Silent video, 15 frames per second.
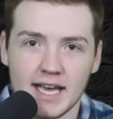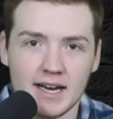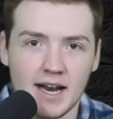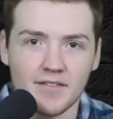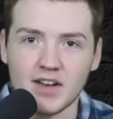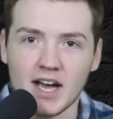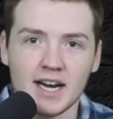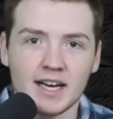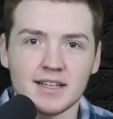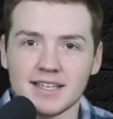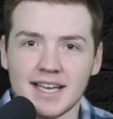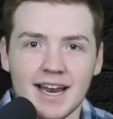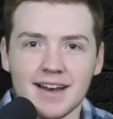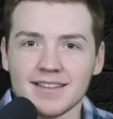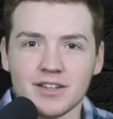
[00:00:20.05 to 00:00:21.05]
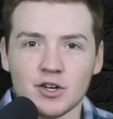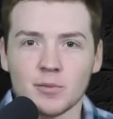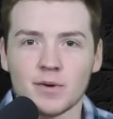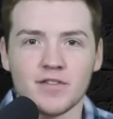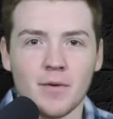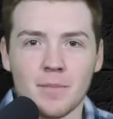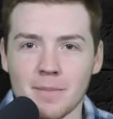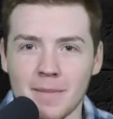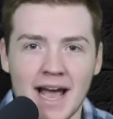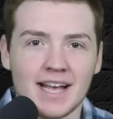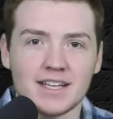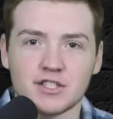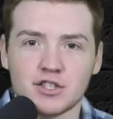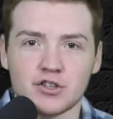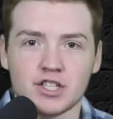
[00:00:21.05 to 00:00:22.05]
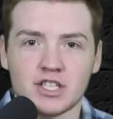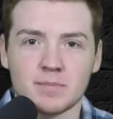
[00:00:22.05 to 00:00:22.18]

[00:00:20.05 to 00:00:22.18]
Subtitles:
and I've kind of got a little bit of a Masters